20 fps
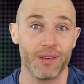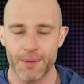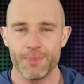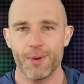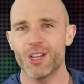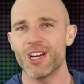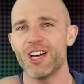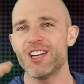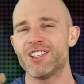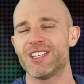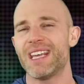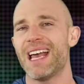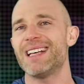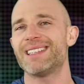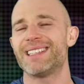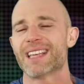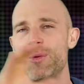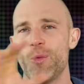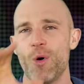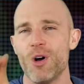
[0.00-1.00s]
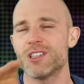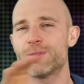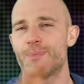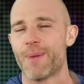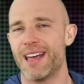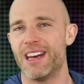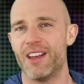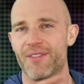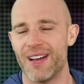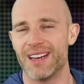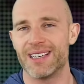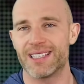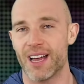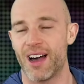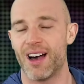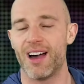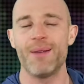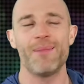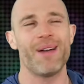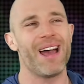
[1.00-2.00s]
Because yes, it was main event
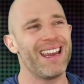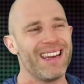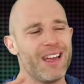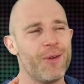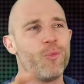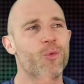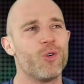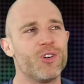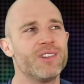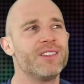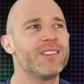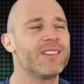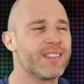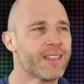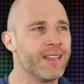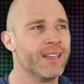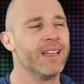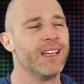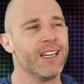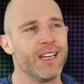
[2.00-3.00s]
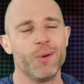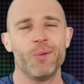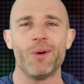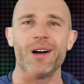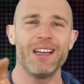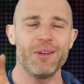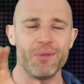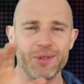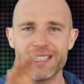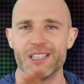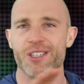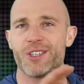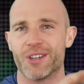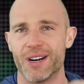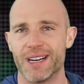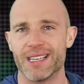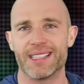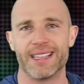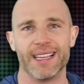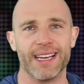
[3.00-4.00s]
time, and it was
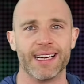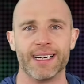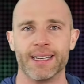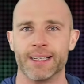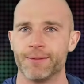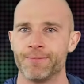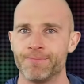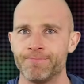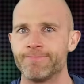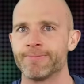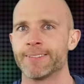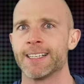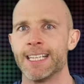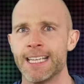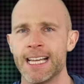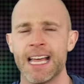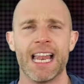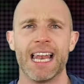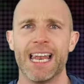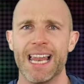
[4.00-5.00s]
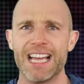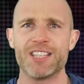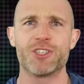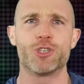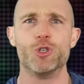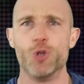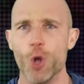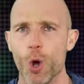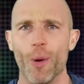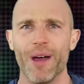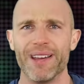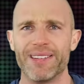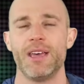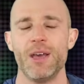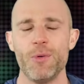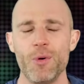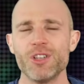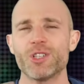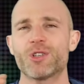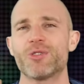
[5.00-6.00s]
interesting. Let's do it. It
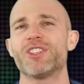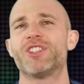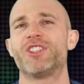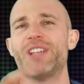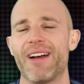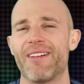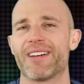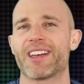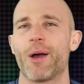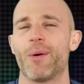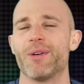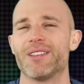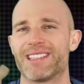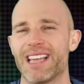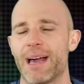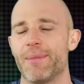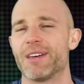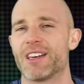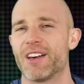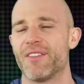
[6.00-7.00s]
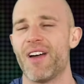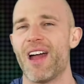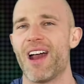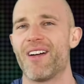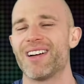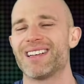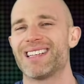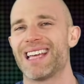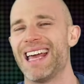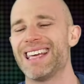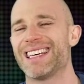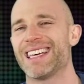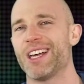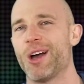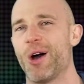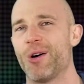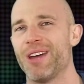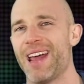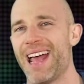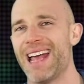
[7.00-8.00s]
was Chris Jericho and Sammy Guevara taking
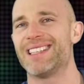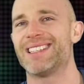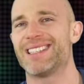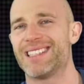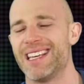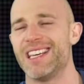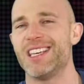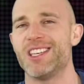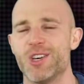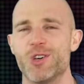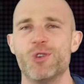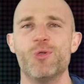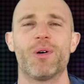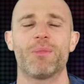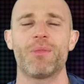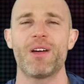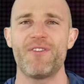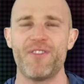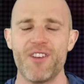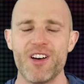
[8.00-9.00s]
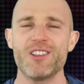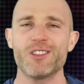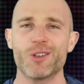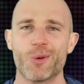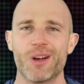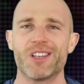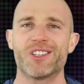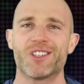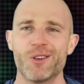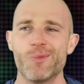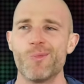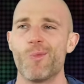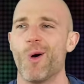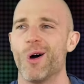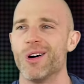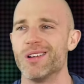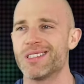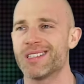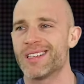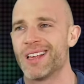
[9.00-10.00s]
on SCU, and my first question
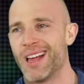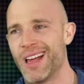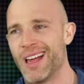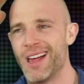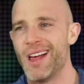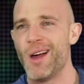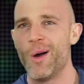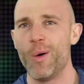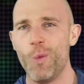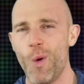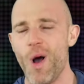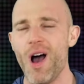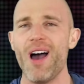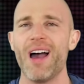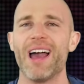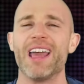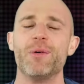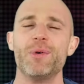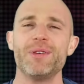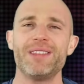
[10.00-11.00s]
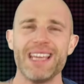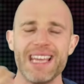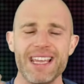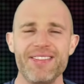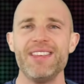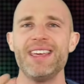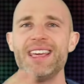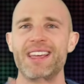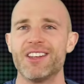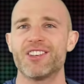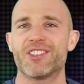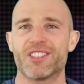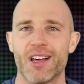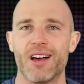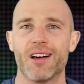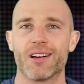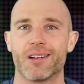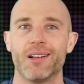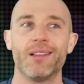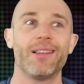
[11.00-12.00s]
was, why? Within the inner
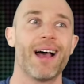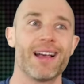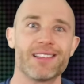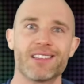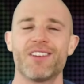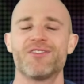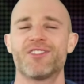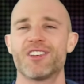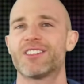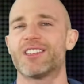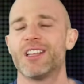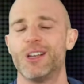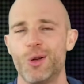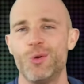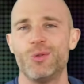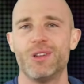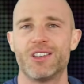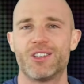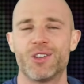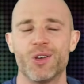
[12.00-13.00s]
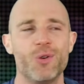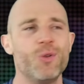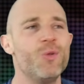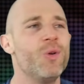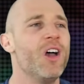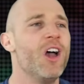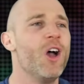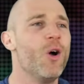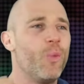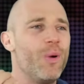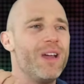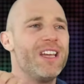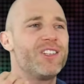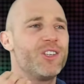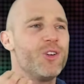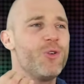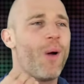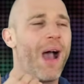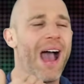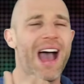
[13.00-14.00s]
circle, as I've just alluded to, we
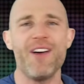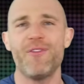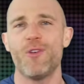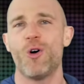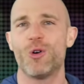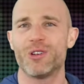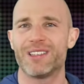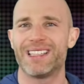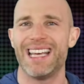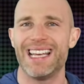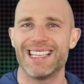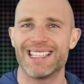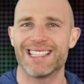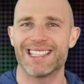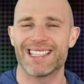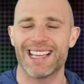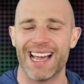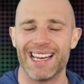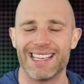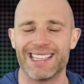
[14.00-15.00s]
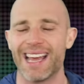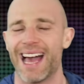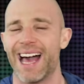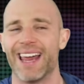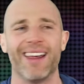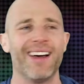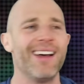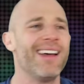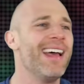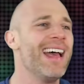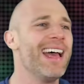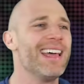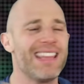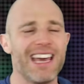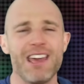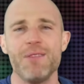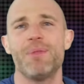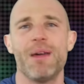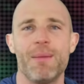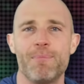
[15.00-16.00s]
do have Ortiz and Santana.
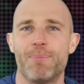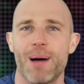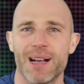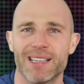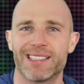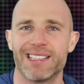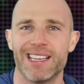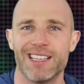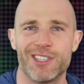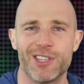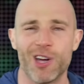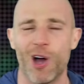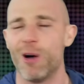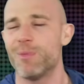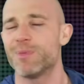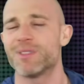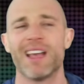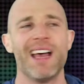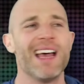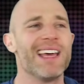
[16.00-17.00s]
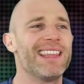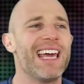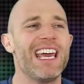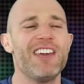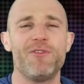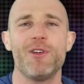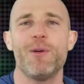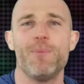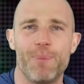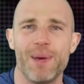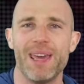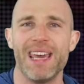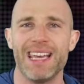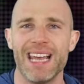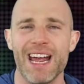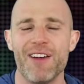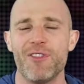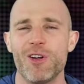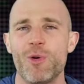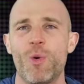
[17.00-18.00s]
They've been busting chops. They've been beating
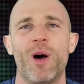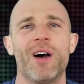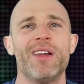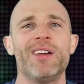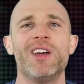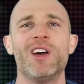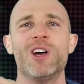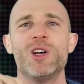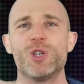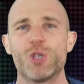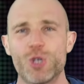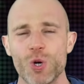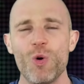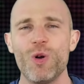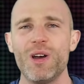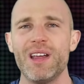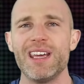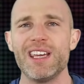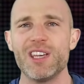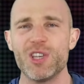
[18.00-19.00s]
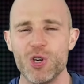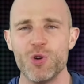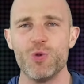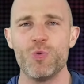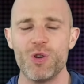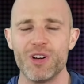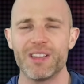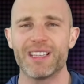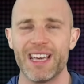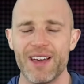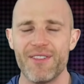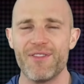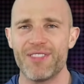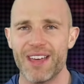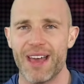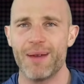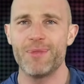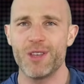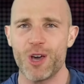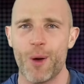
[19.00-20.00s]
everyone. Surely you would give
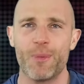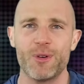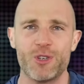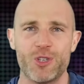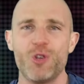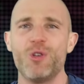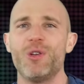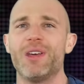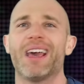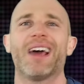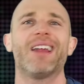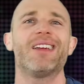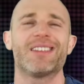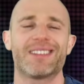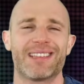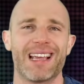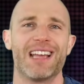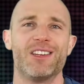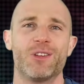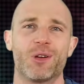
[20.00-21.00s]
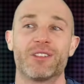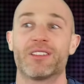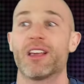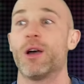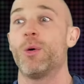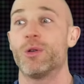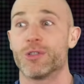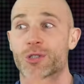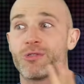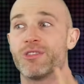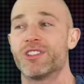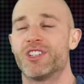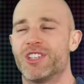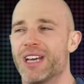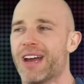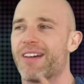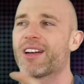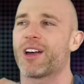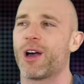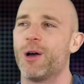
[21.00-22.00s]
them the opportunity. I understand you can say, oh, it's Chris
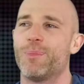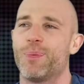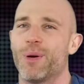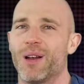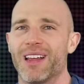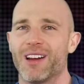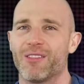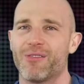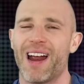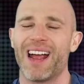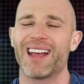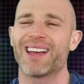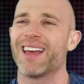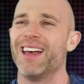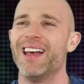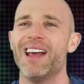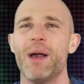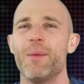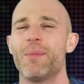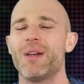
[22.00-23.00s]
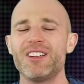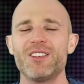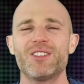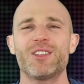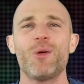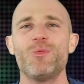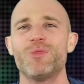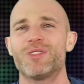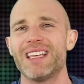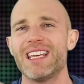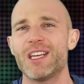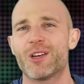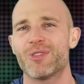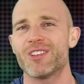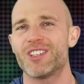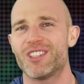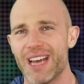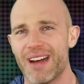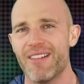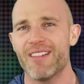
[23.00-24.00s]
Jericho pulling rank. I just don't see Chris
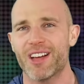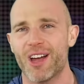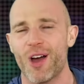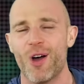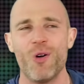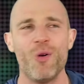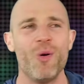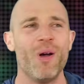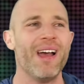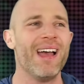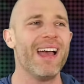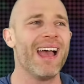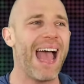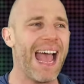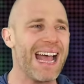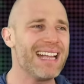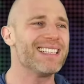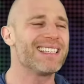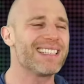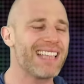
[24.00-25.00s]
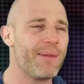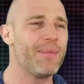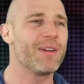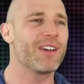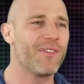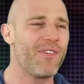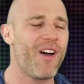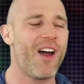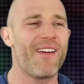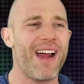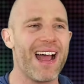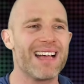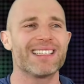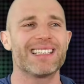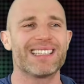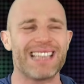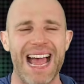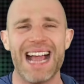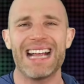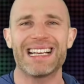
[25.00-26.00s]
Jericho and Sammy Guevara as a
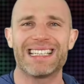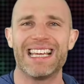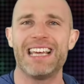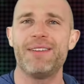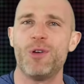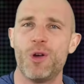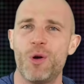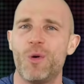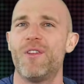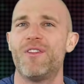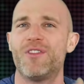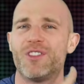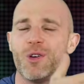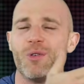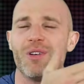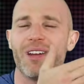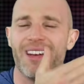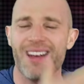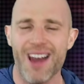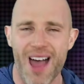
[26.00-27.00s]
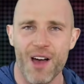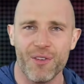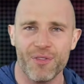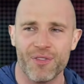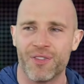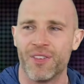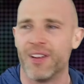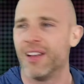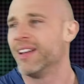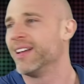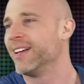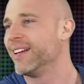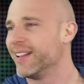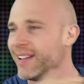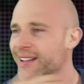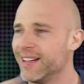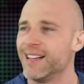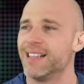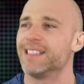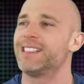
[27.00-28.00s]
tag team who have done enough
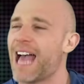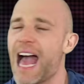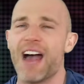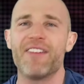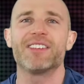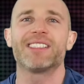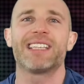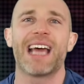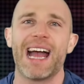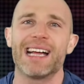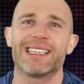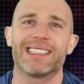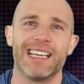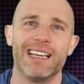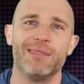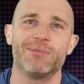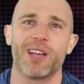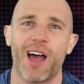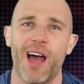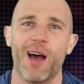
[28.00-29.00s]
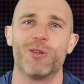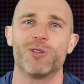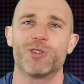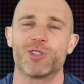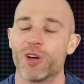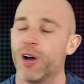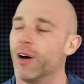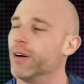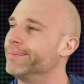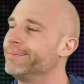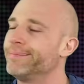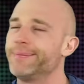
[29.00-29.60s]
to have a tag team title shot.